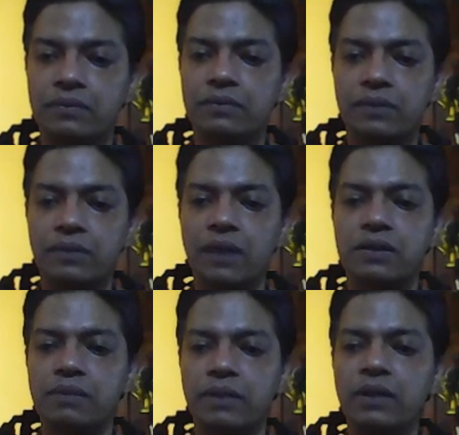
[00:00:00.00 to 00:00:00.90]

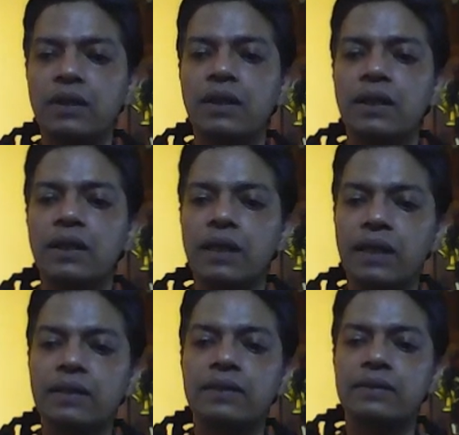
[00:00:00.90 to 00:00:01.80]
dulcimer. In
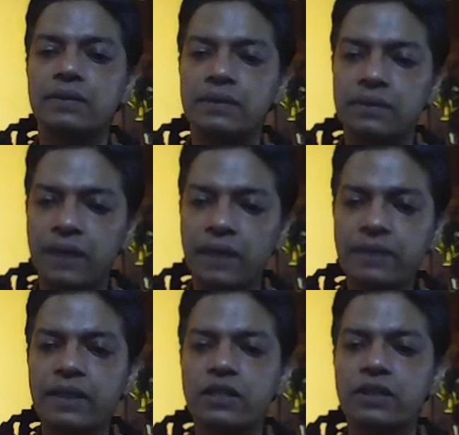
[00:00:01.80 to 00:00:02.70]
the next
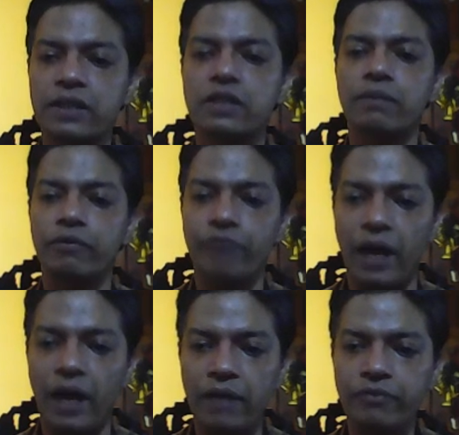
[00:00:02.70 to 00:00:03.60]
section, section number
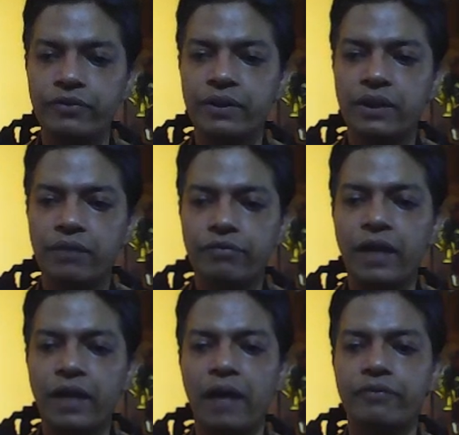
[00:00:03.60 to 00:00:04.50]
5, we
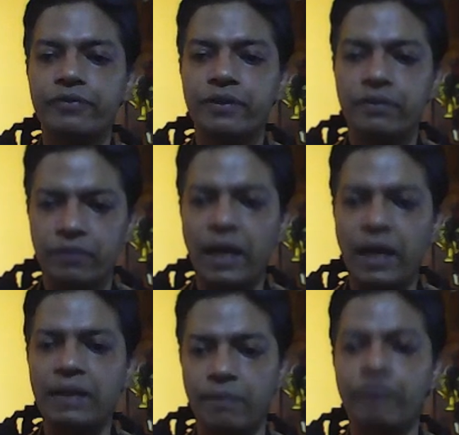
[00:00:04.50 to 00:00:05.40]
have line
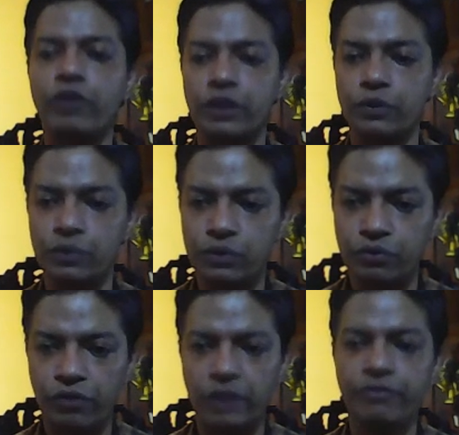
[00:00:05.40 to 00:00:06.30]
number 42 to
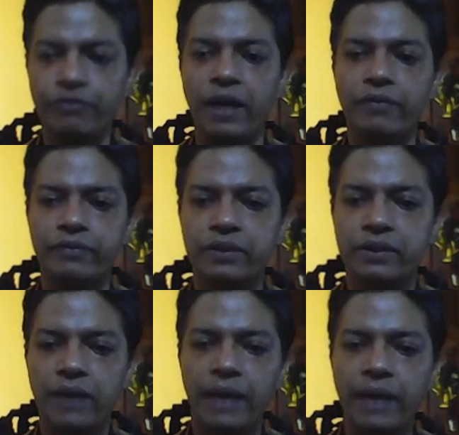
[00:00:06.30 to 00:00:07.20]
45,
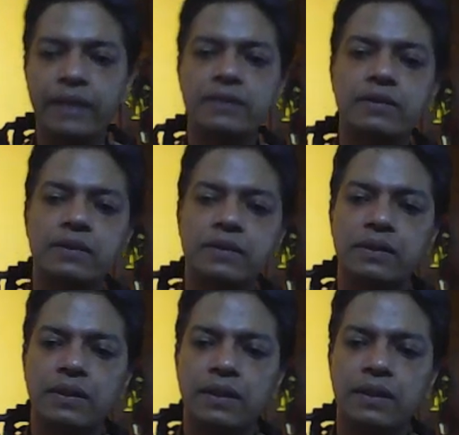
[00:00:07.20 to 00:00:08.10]
arranged
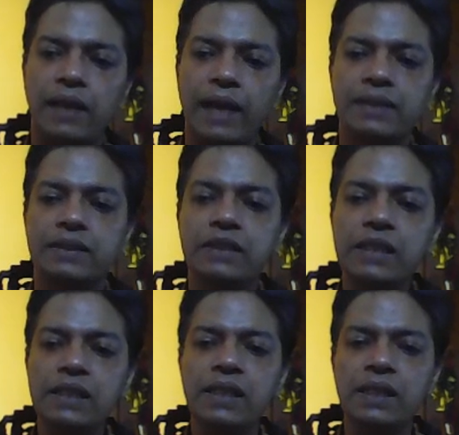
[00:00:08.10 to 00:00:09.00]
as
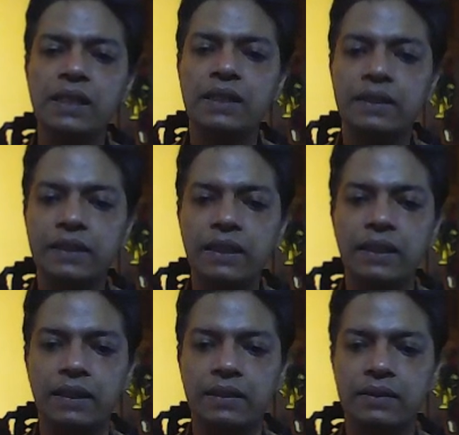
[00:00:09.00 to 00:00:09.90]
DE,
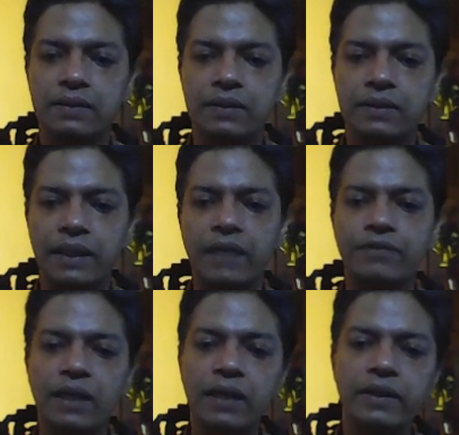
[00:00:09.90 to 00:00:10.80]
DE. That gives a
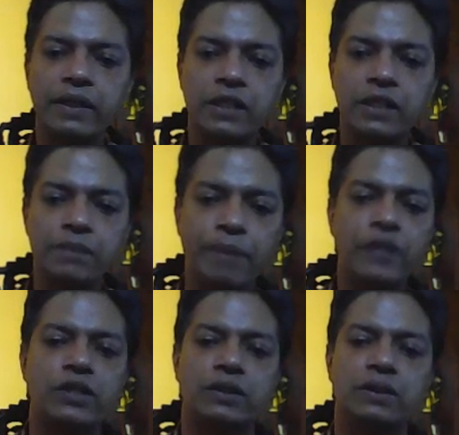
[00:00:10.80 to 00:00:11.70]
lingering
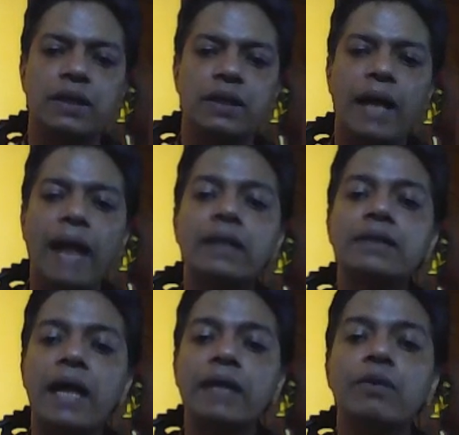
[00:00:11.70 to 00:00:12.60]
impression and
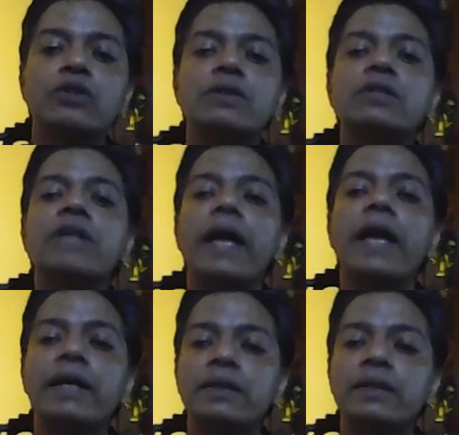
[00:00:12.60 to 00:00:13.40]
desired emotional state